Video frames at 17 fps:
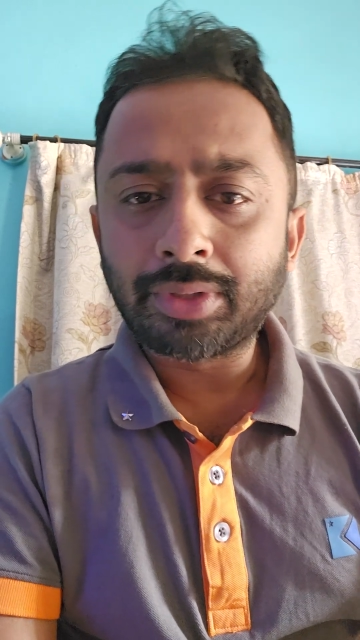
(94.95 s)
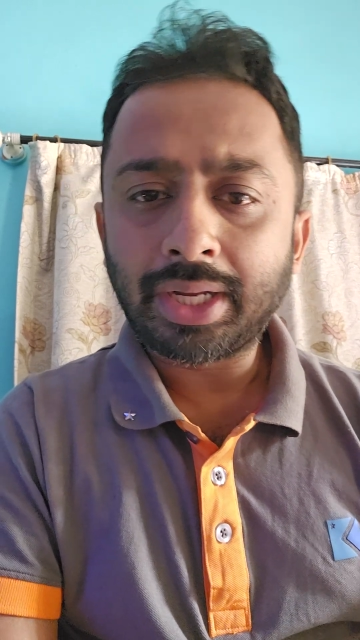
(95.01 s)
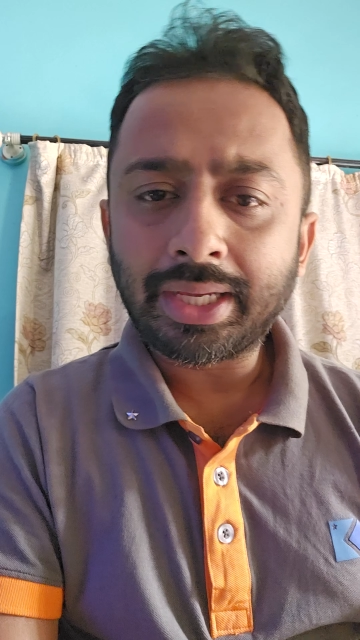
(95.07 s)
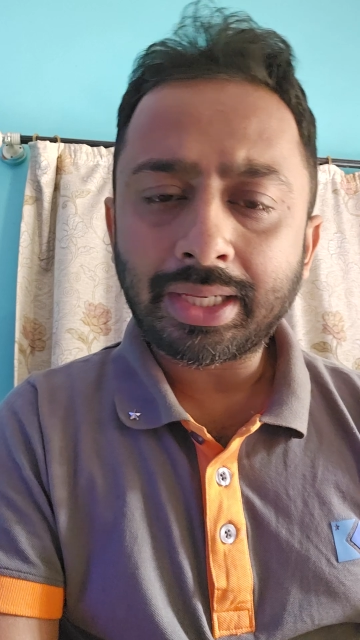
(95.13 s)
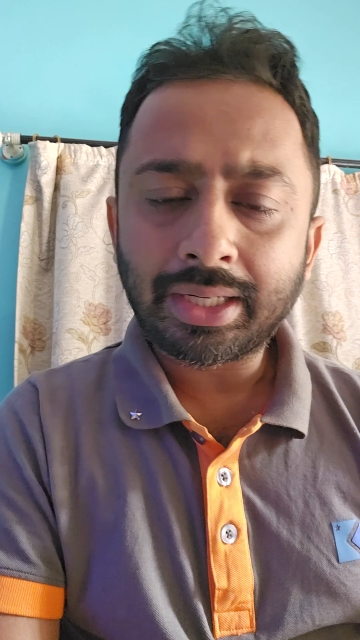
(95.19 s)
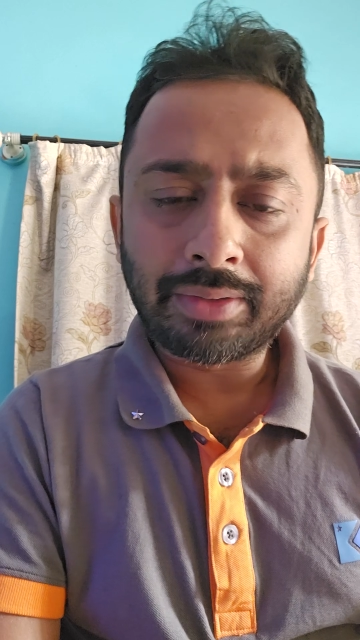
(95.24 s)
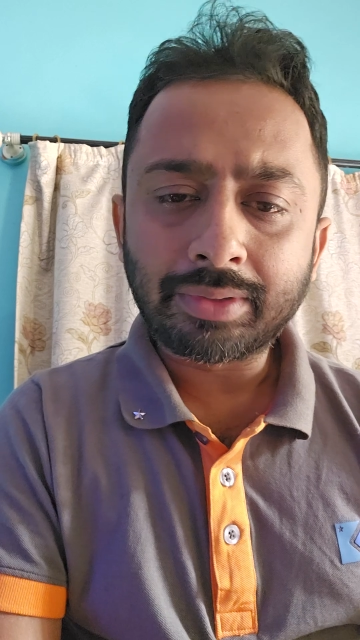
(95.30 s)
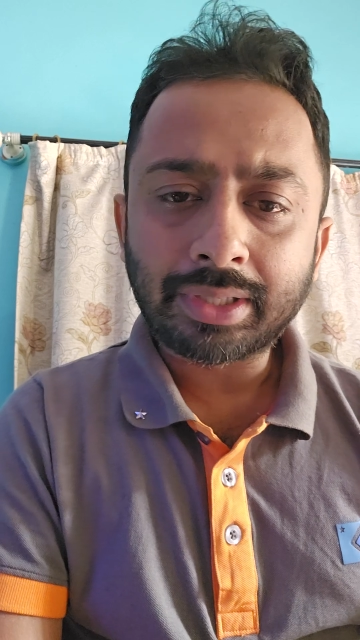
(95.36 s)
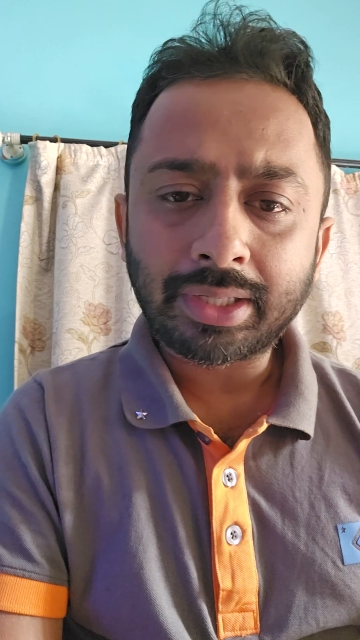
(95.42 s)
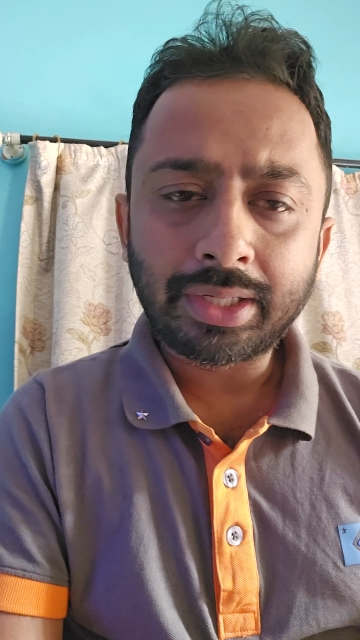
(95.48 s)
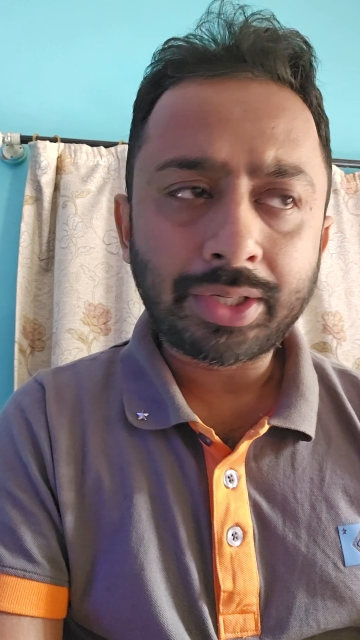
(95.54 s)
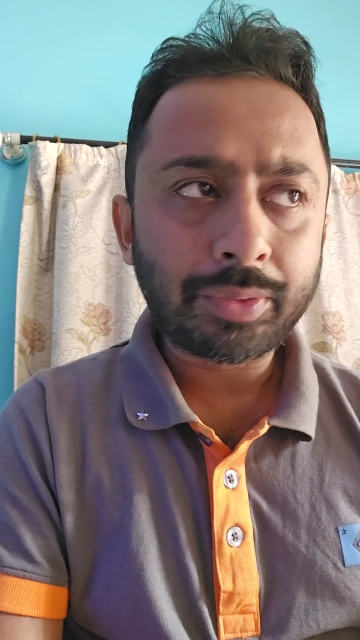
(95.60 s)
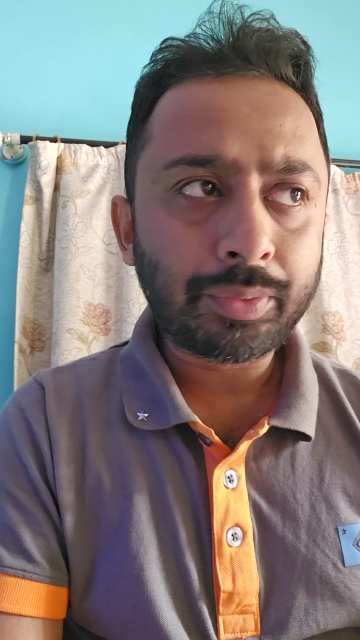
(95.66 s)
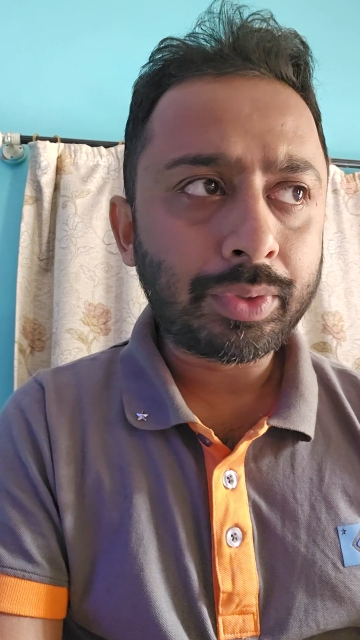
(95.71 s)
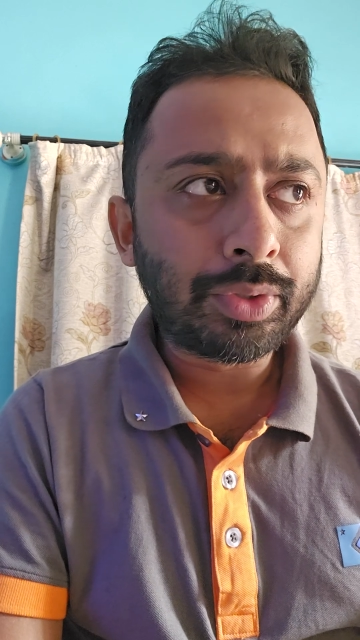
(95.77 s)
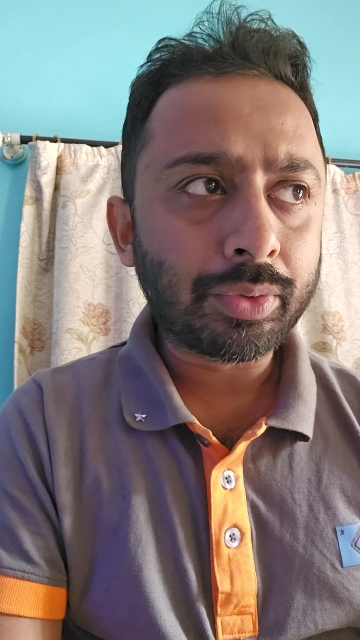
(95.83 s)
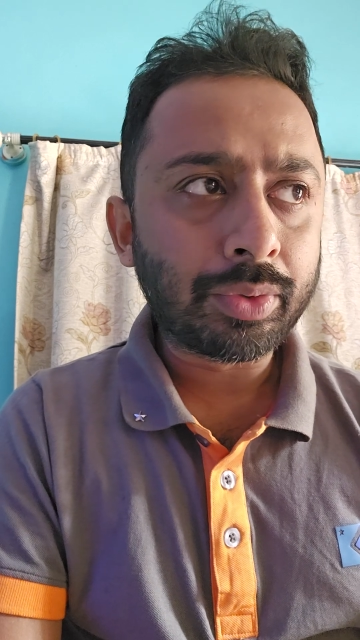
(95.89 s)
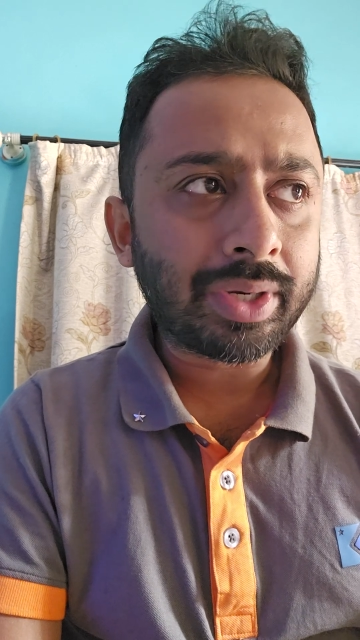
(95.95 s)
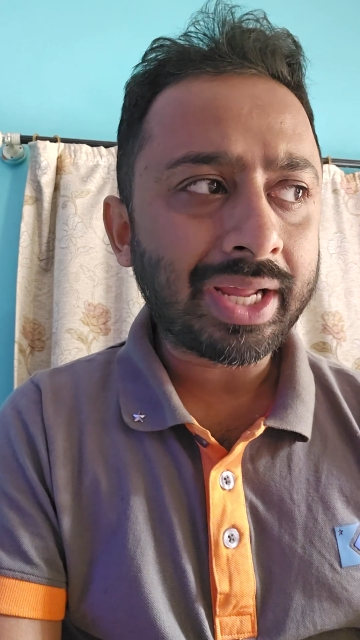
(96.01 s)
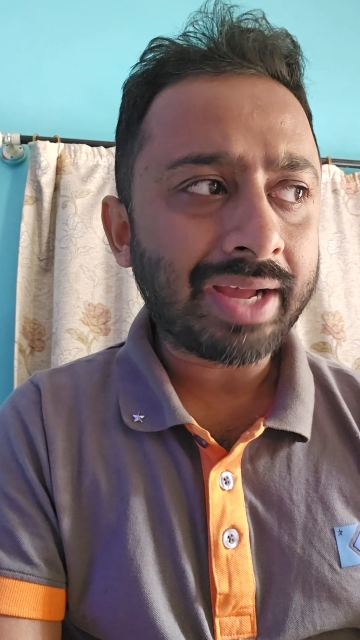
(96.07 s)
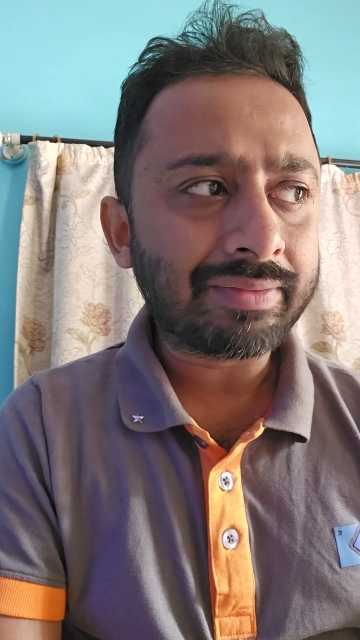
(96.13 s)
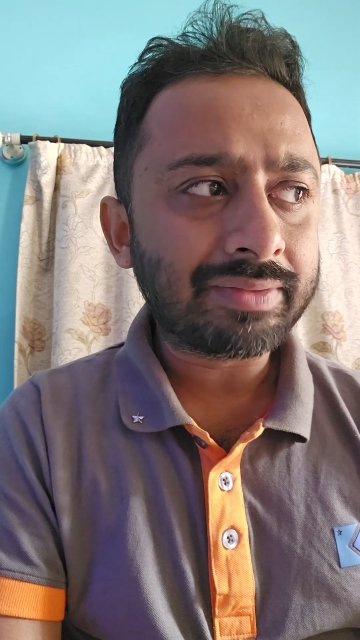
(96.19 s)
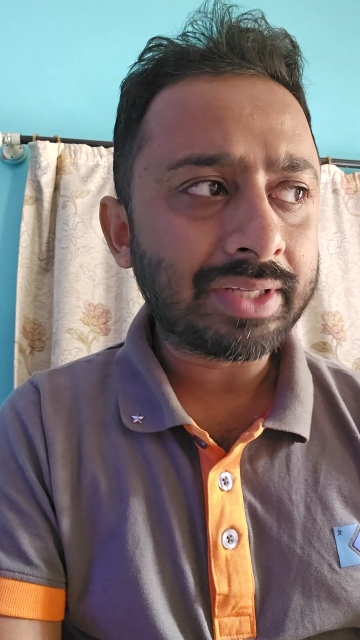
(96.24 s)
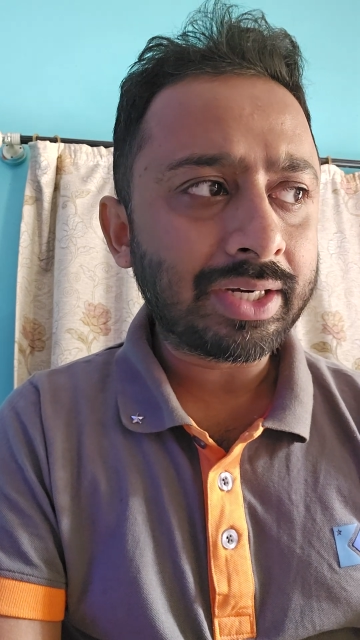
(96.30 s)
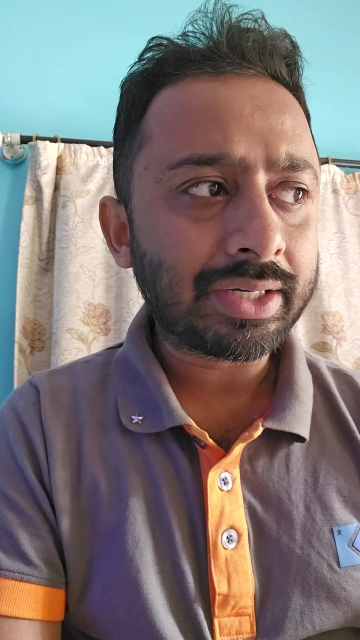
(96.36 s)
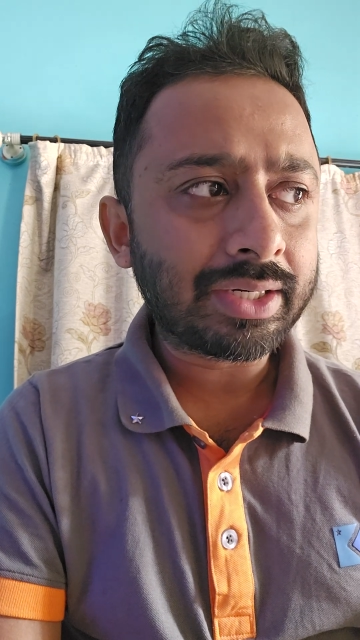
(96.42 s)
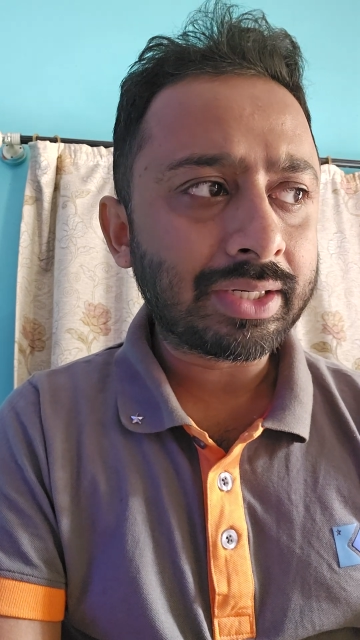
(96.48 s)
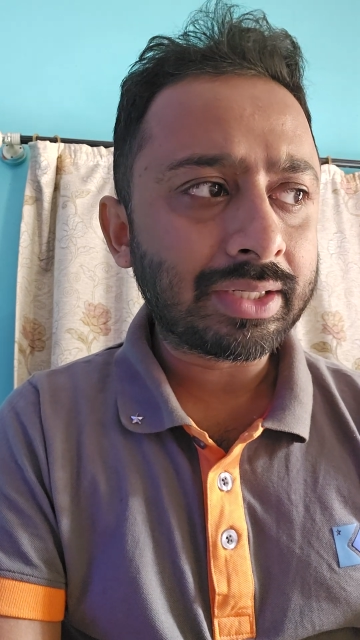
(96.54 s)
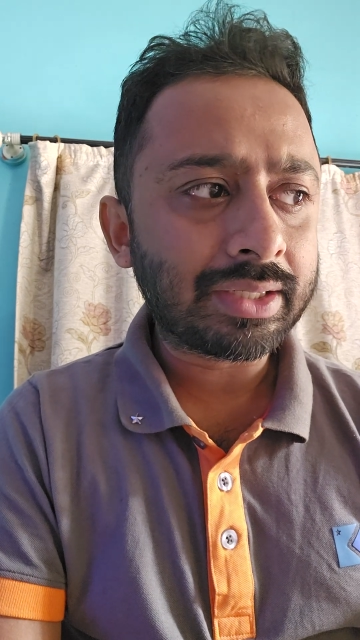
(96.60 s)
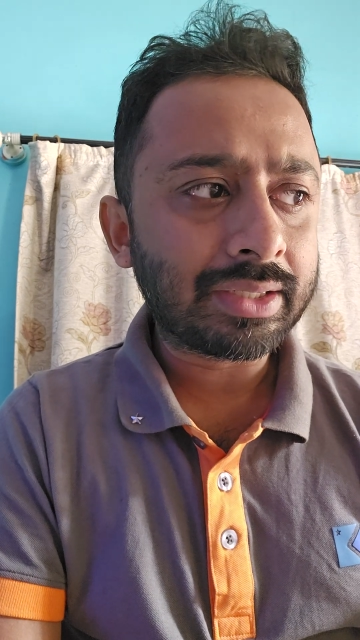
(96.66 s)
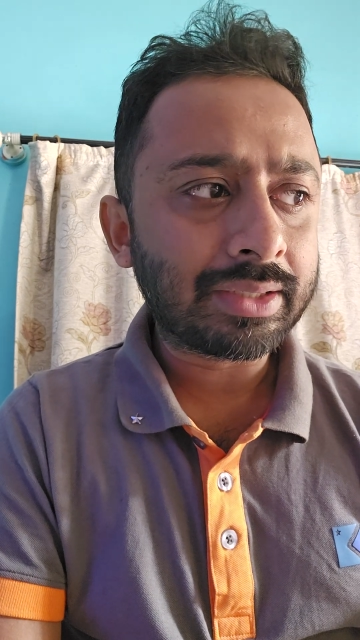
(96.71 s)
like in our country we don't have that